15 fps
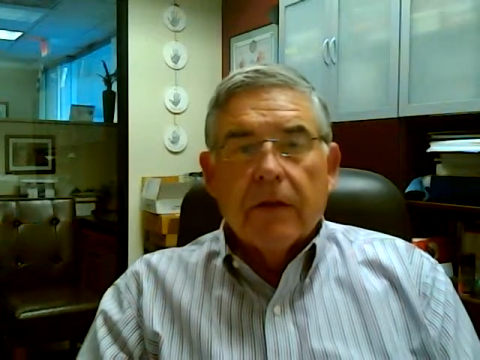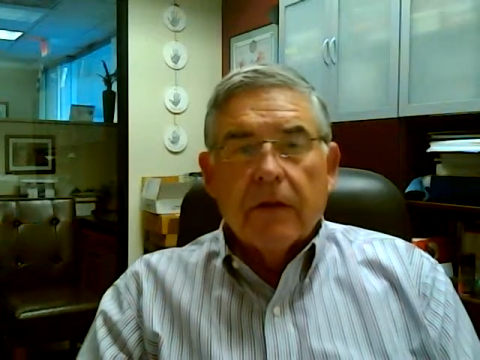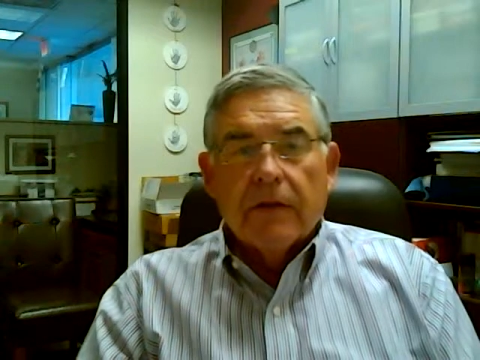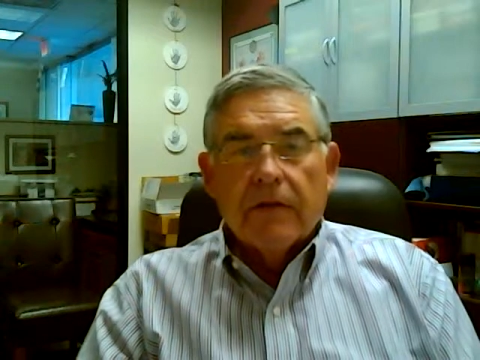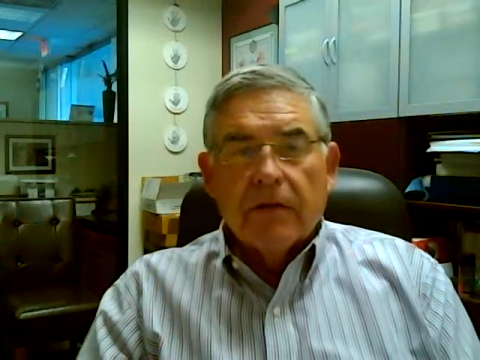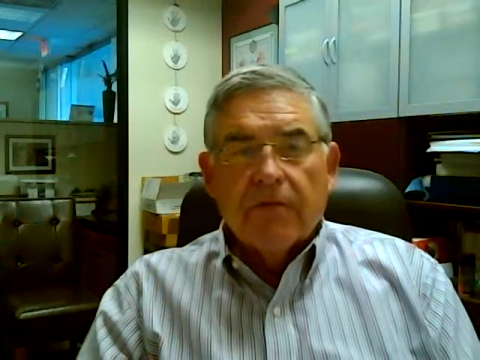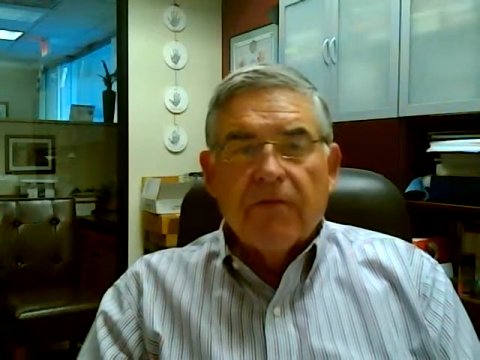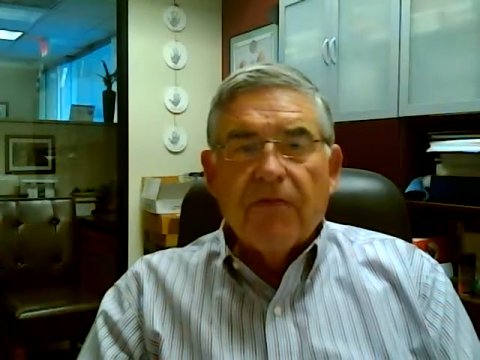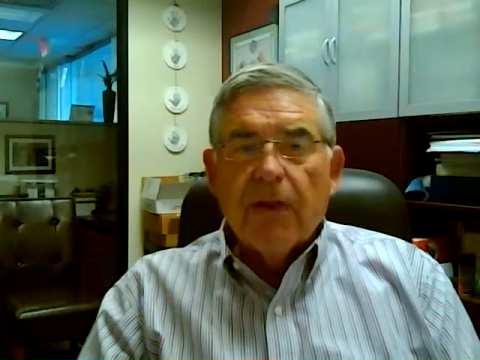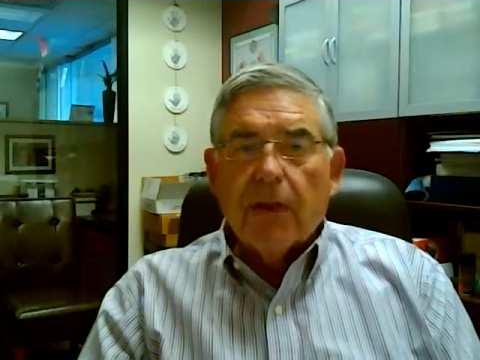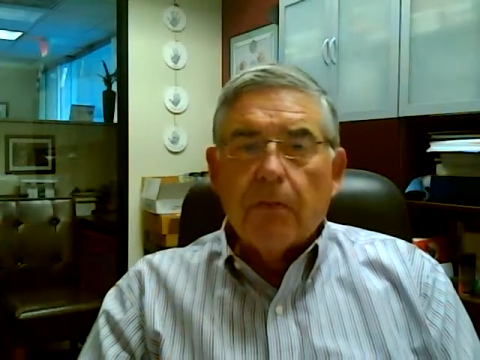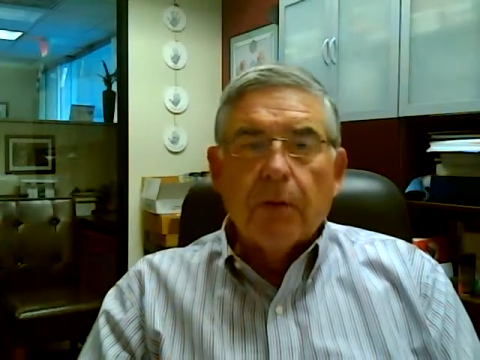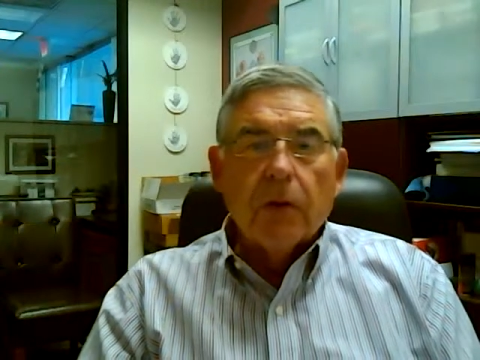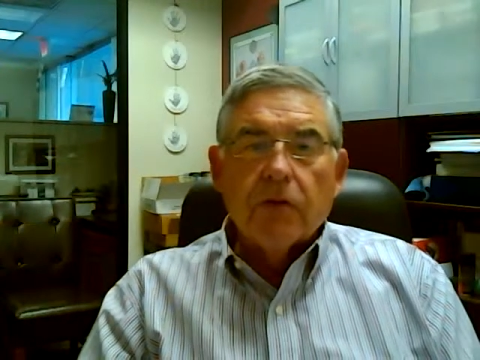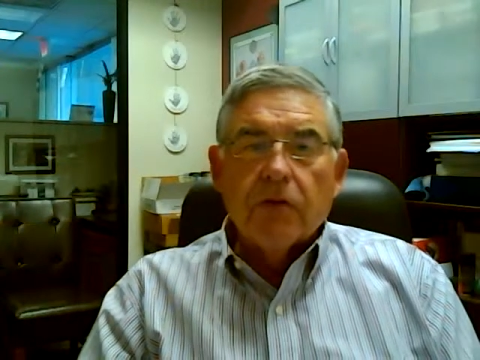some
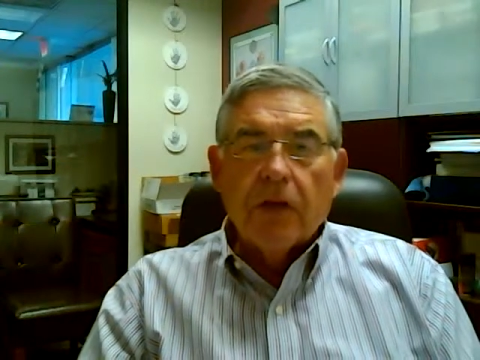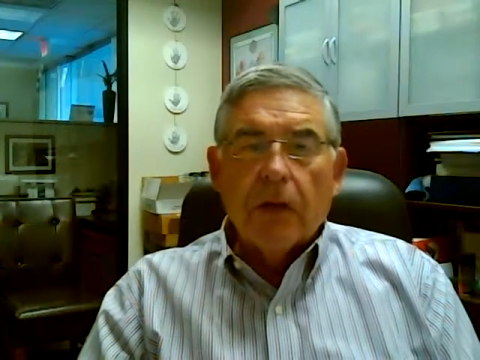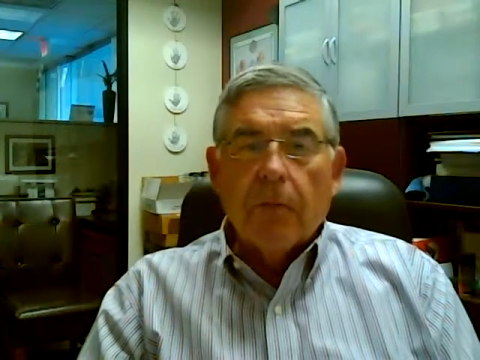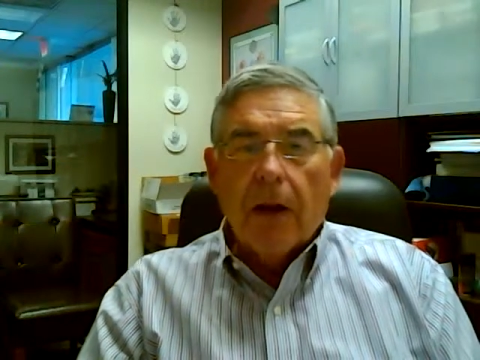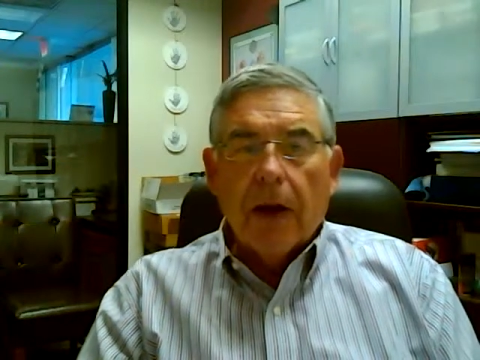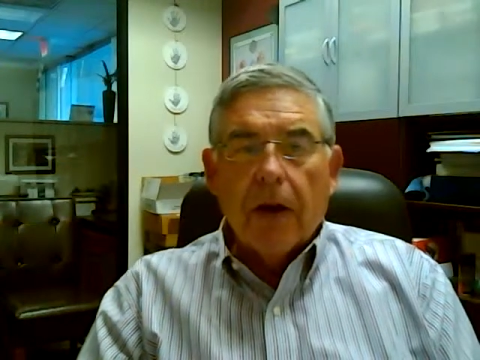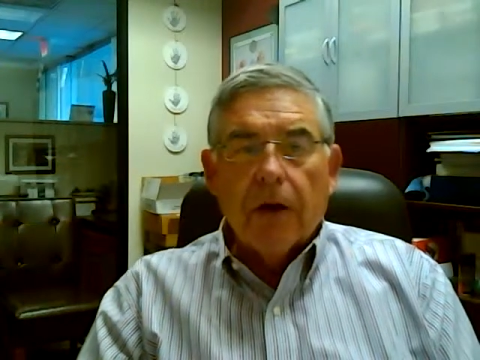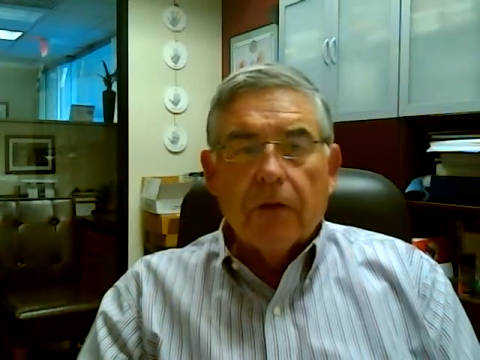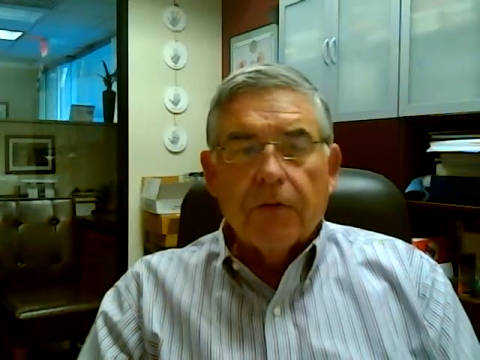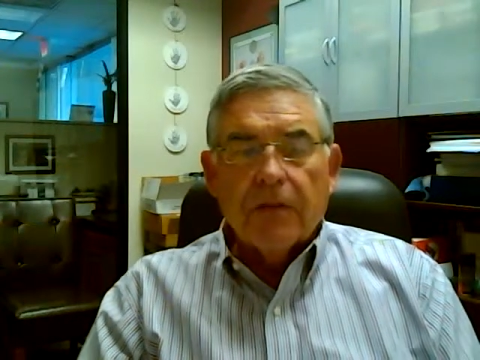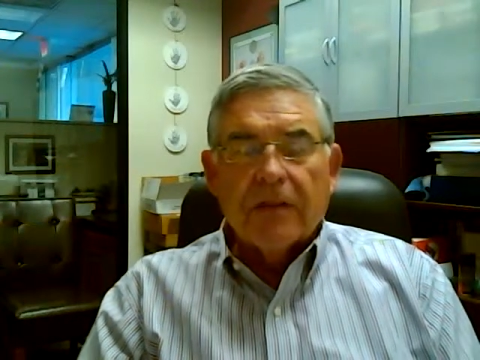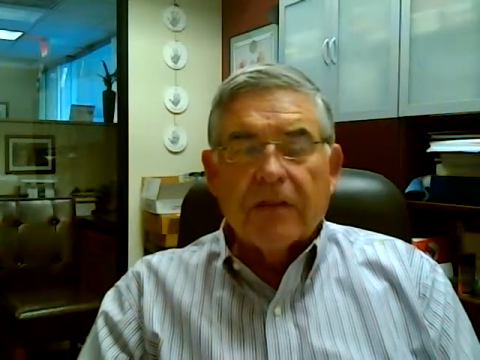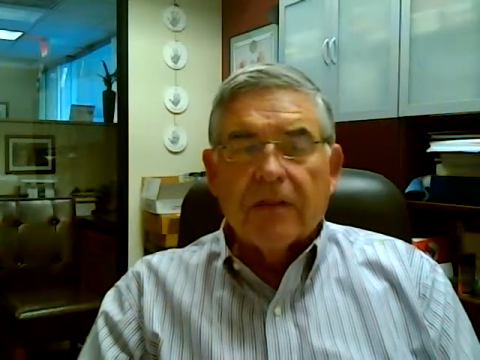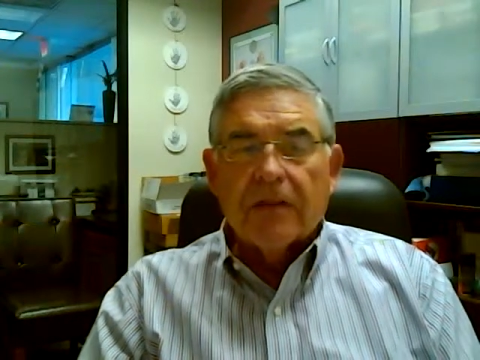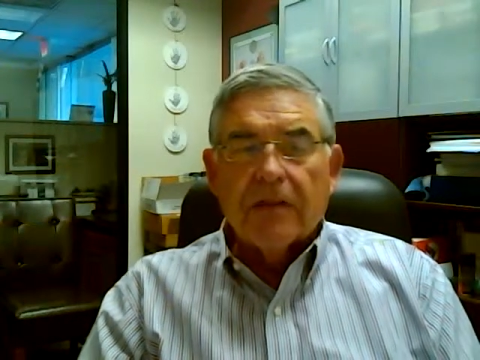Fit protein powder,
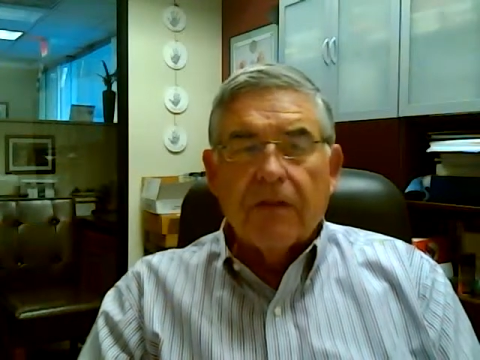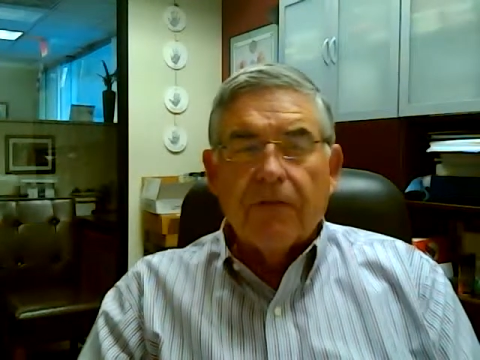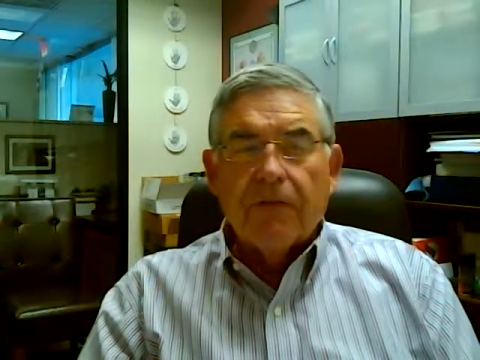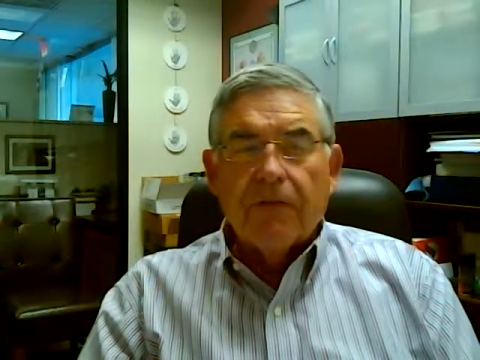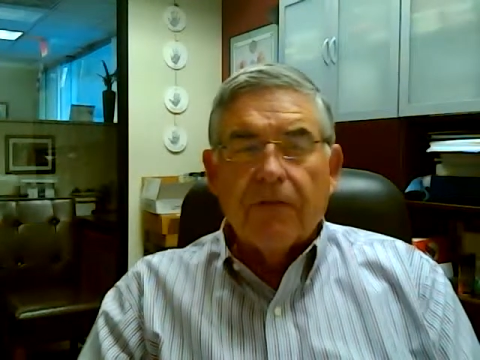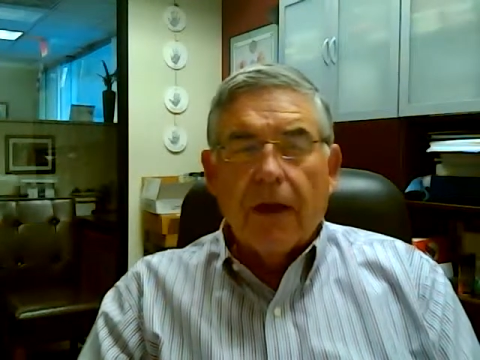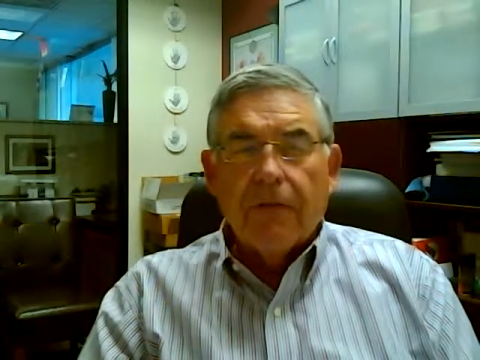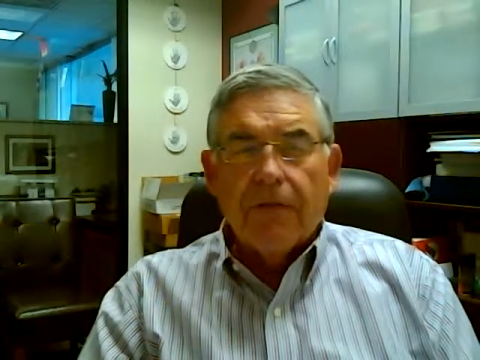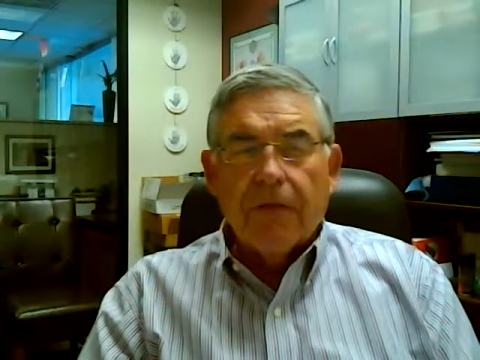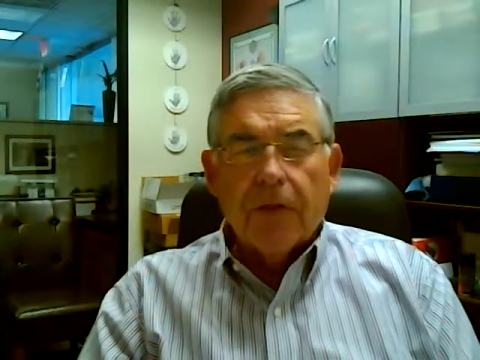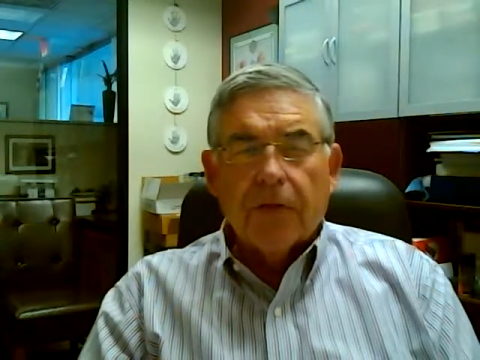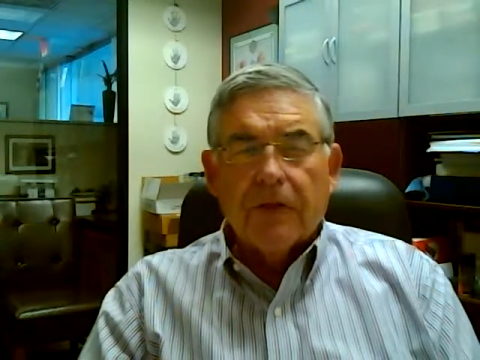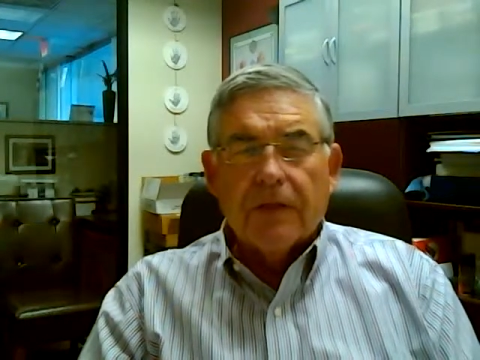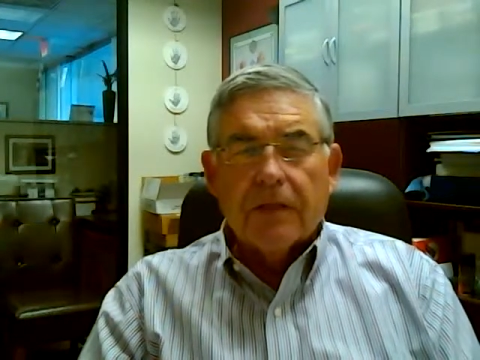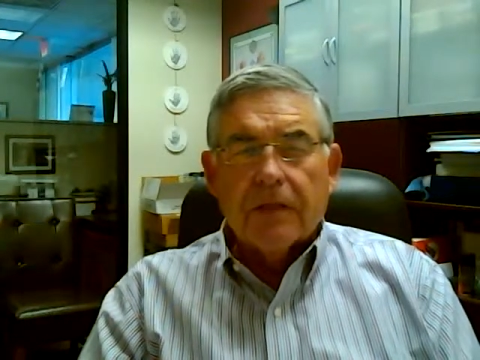365, Fit
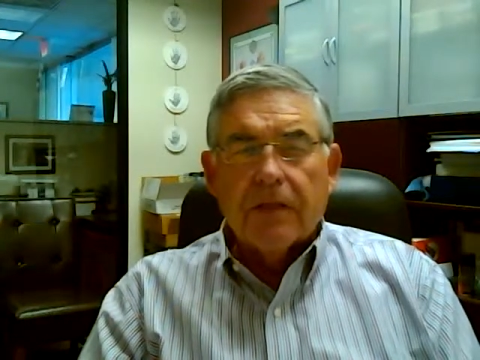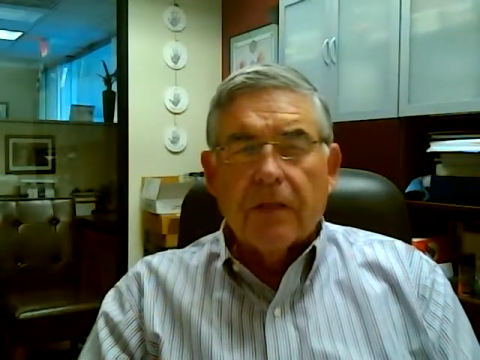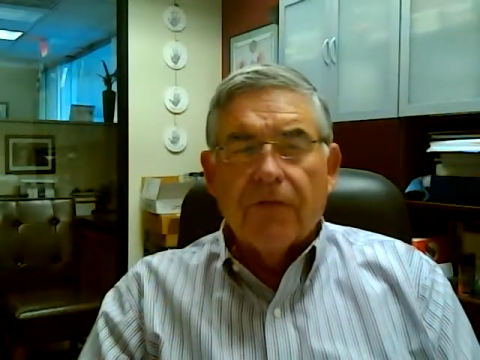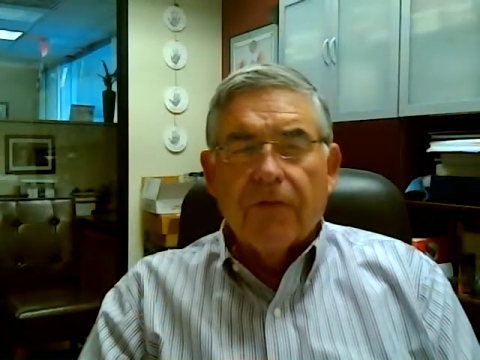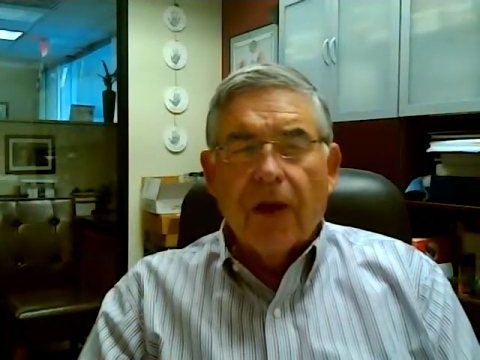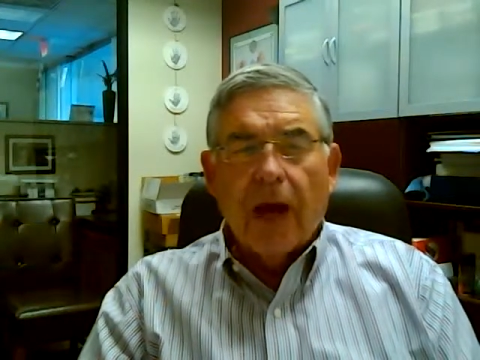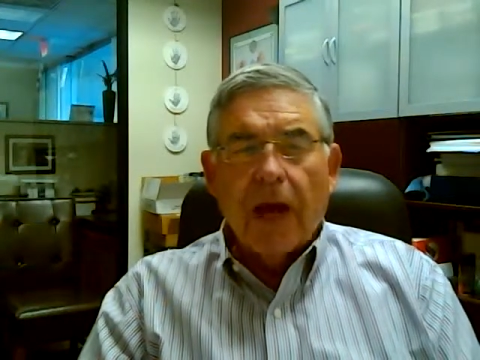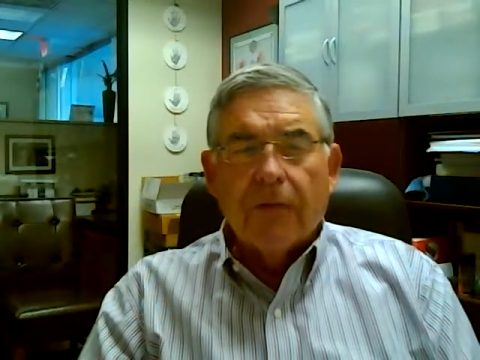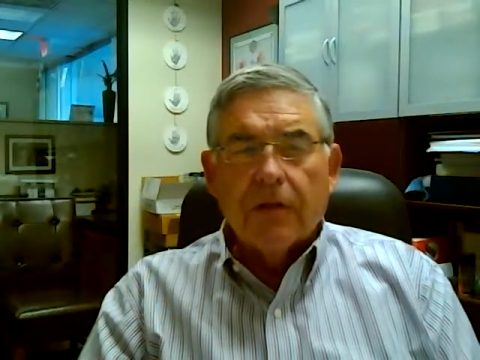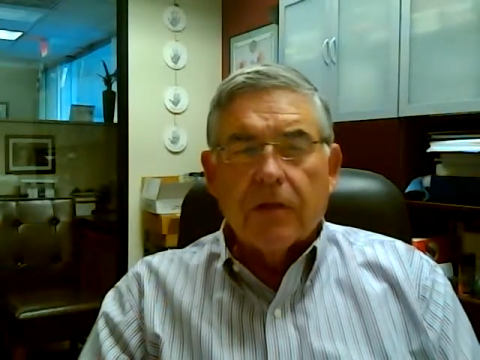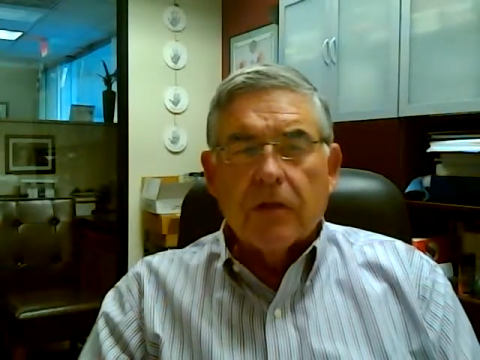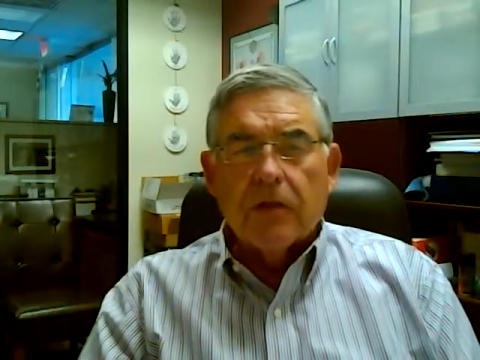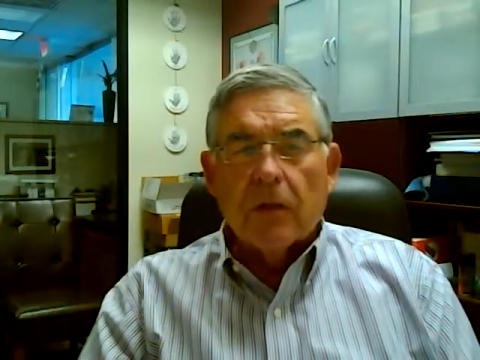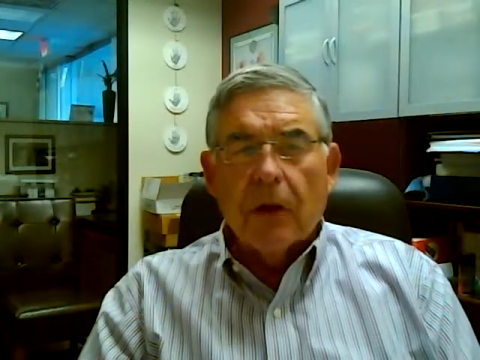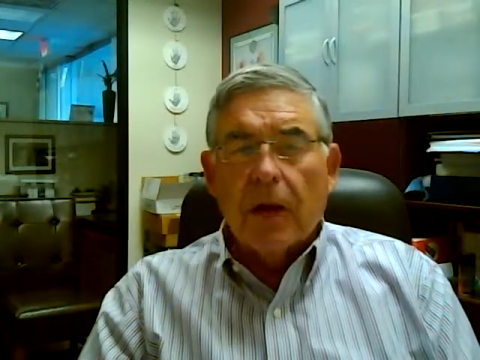365,
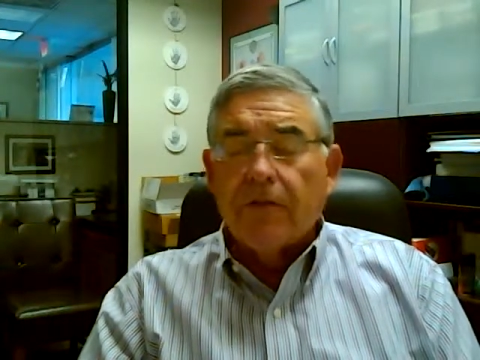which